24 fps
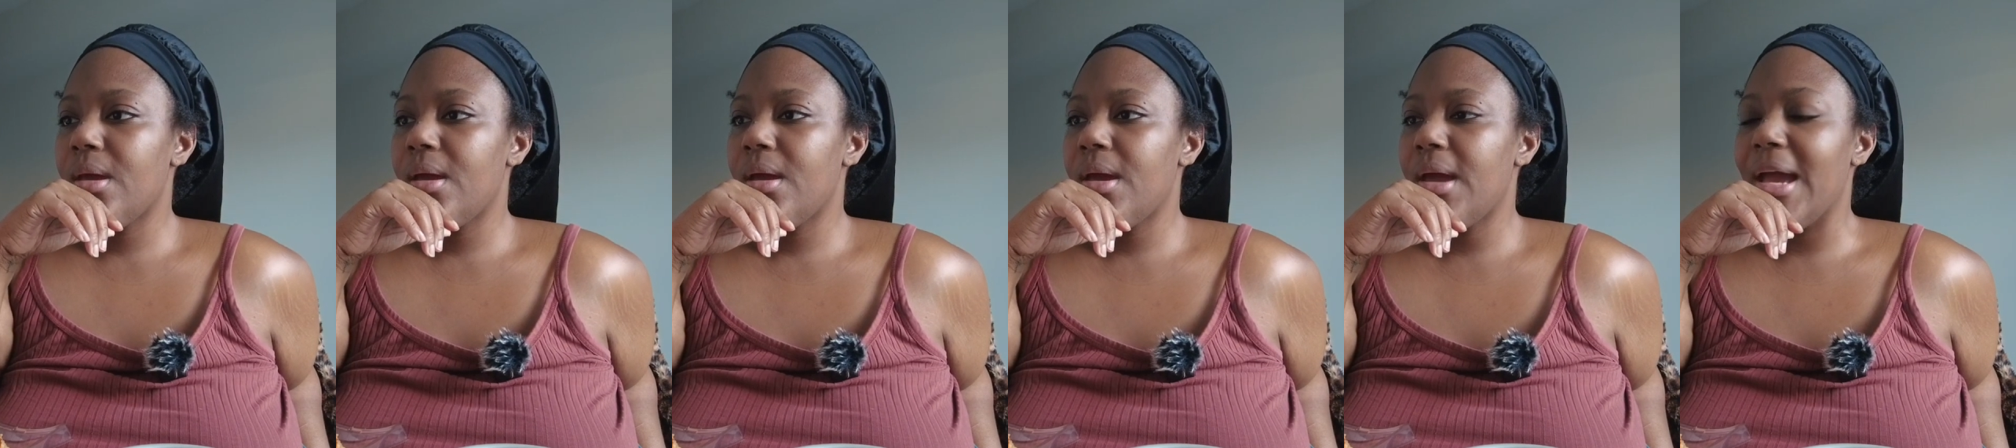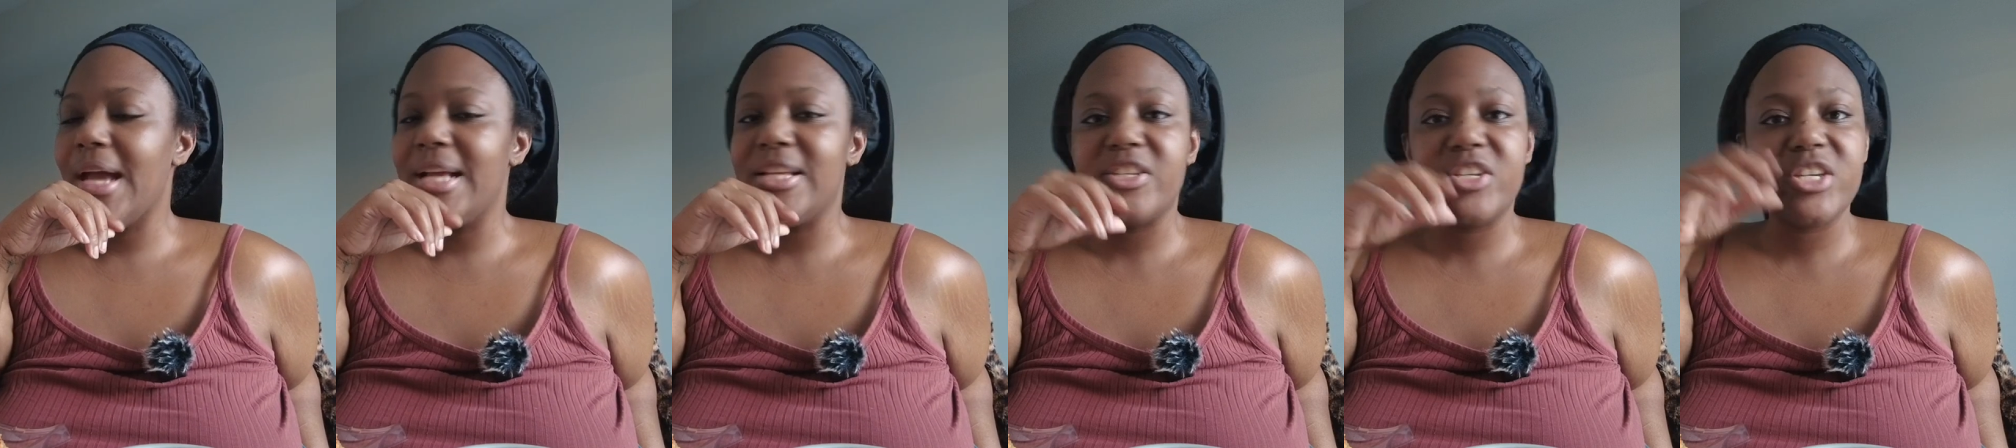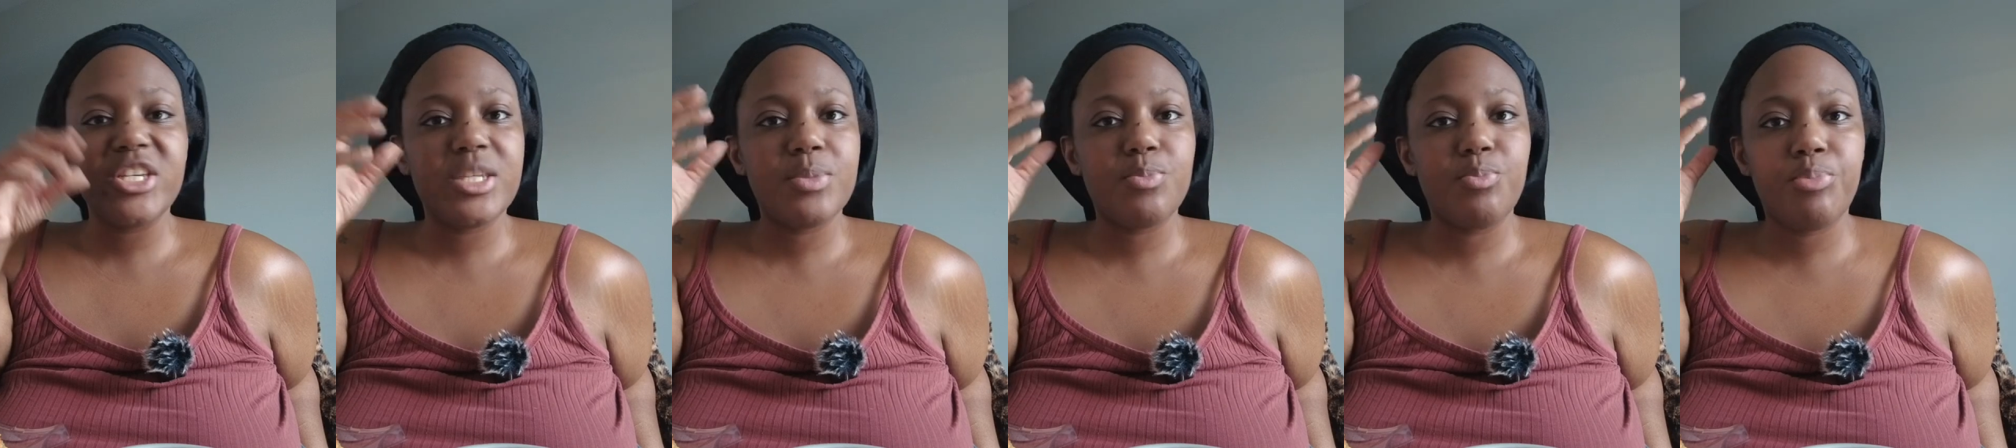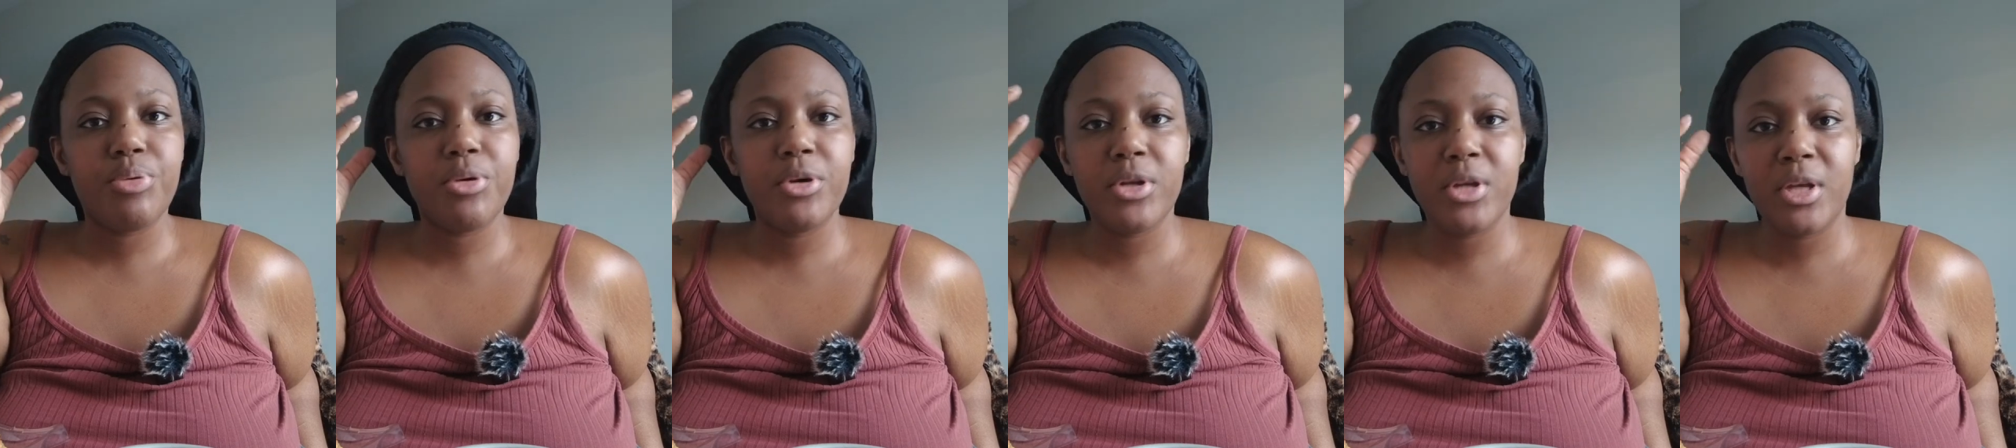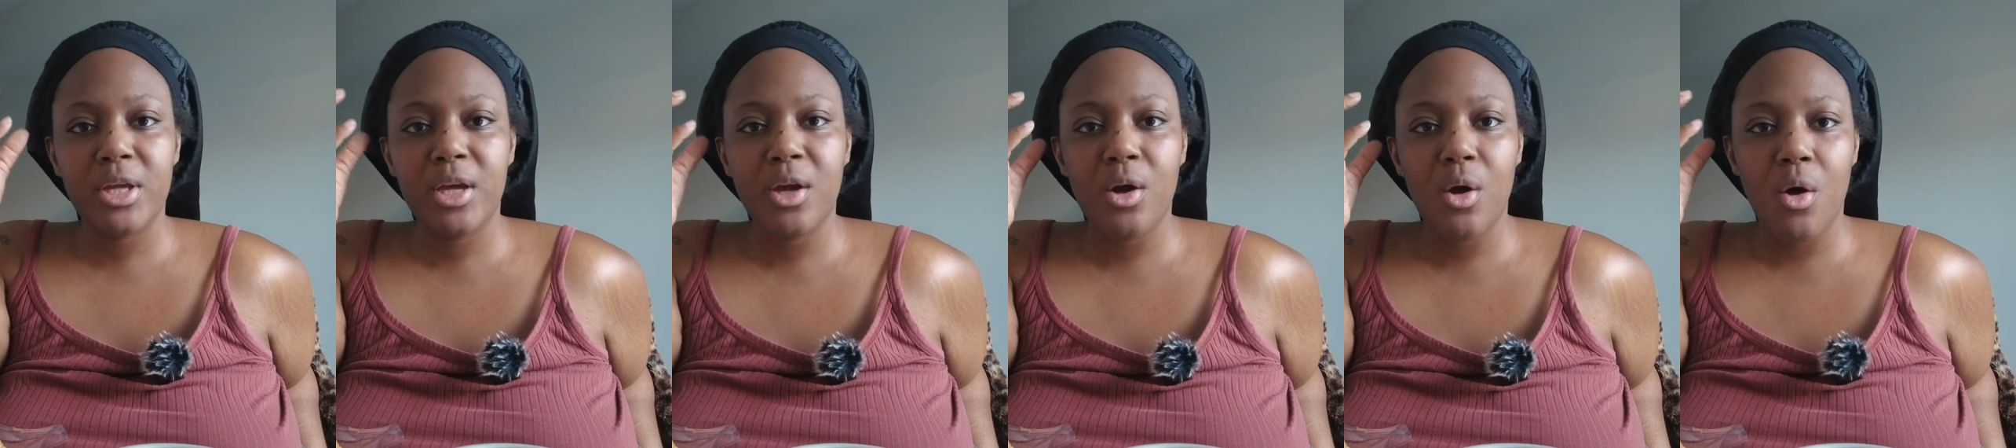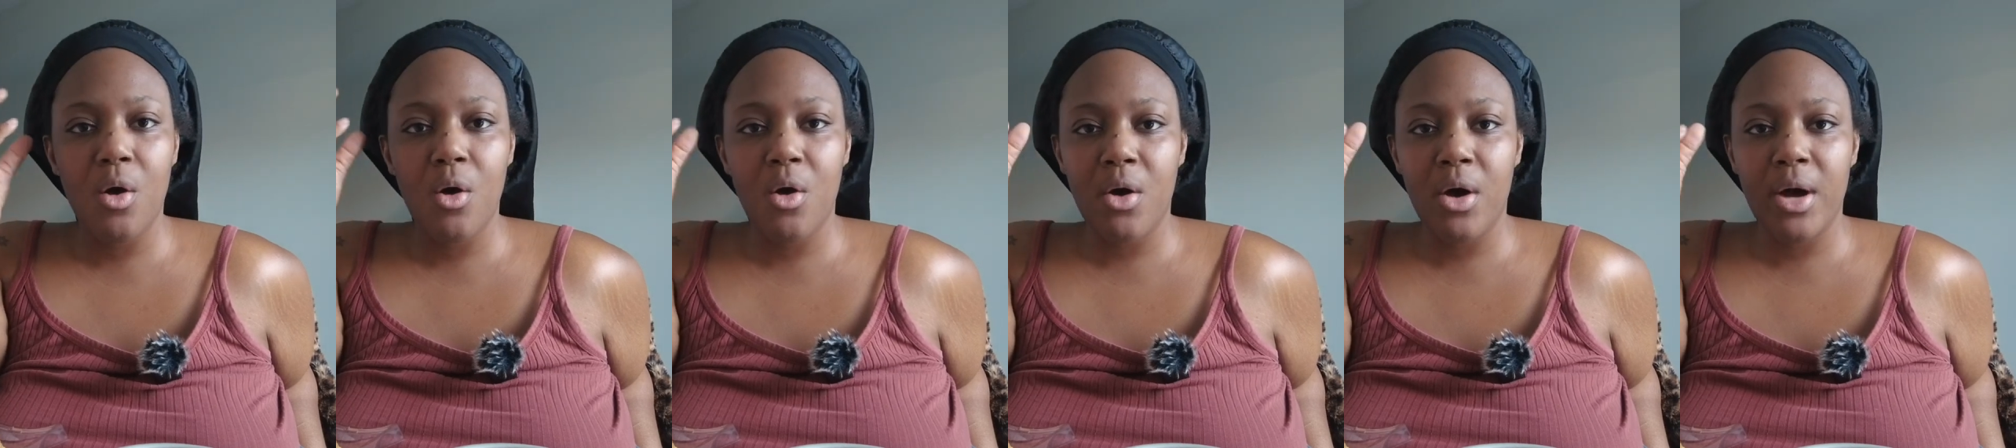And just putting
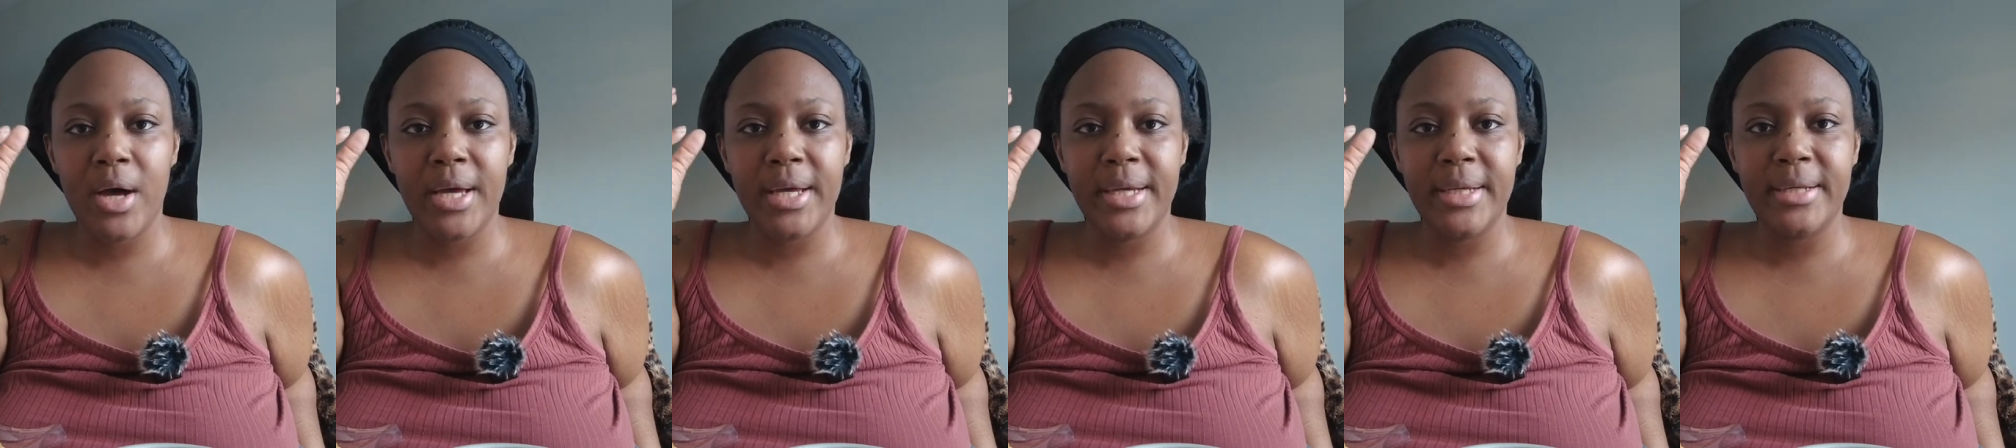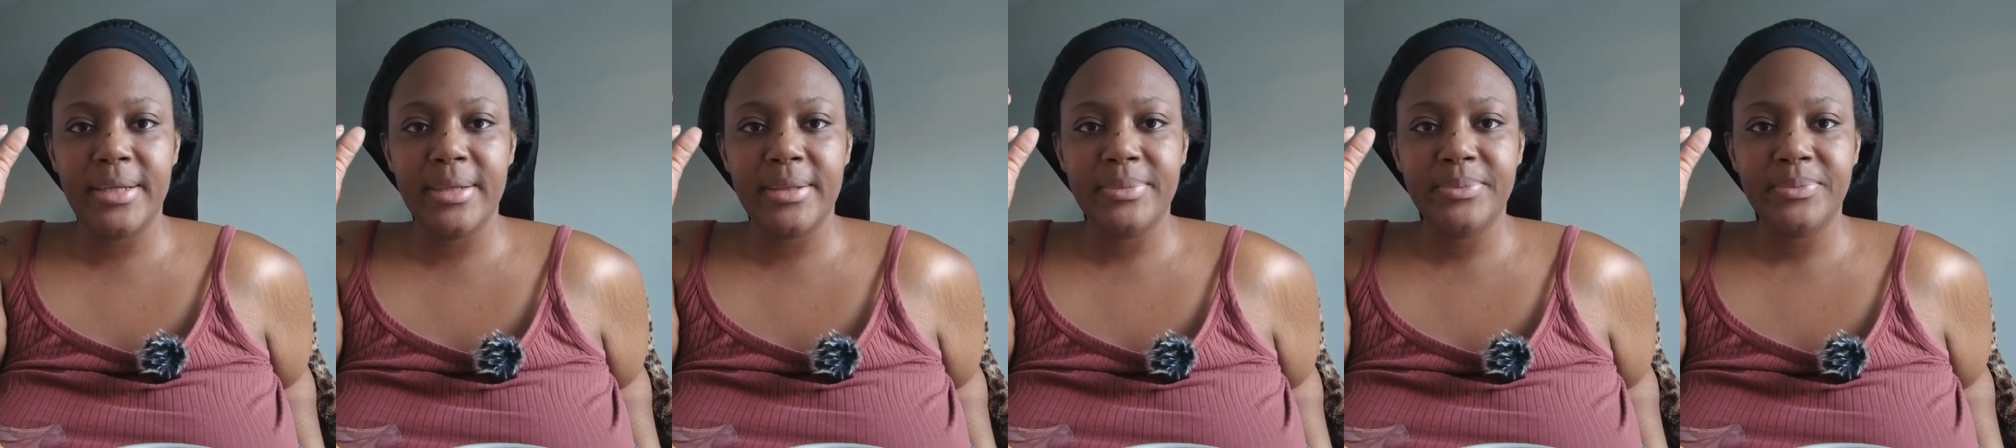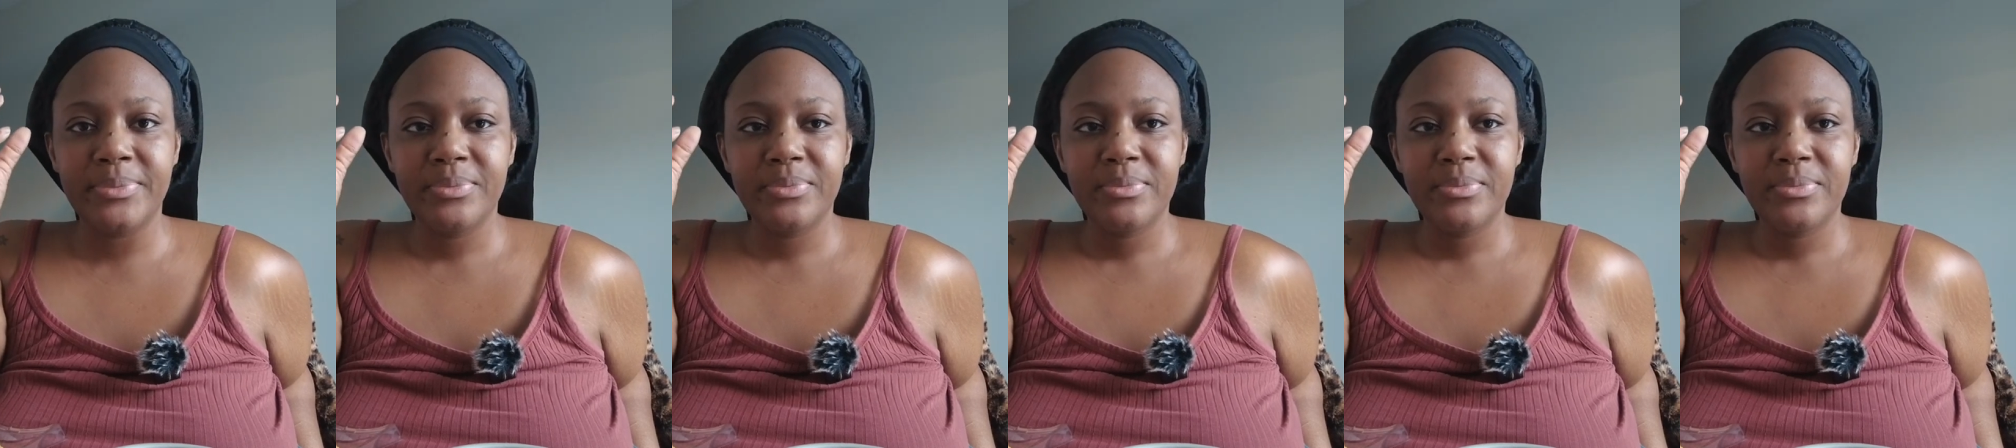on,